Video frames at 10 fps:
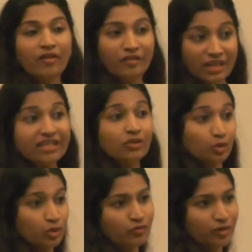we need a
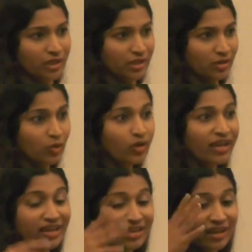guru for that. Who
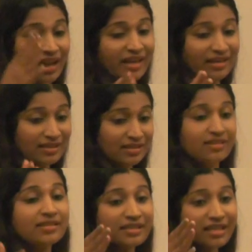can guide us
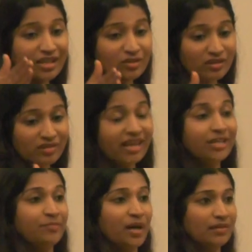and take to the
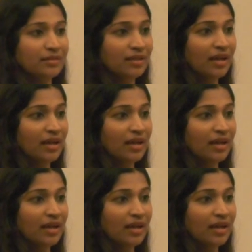right path.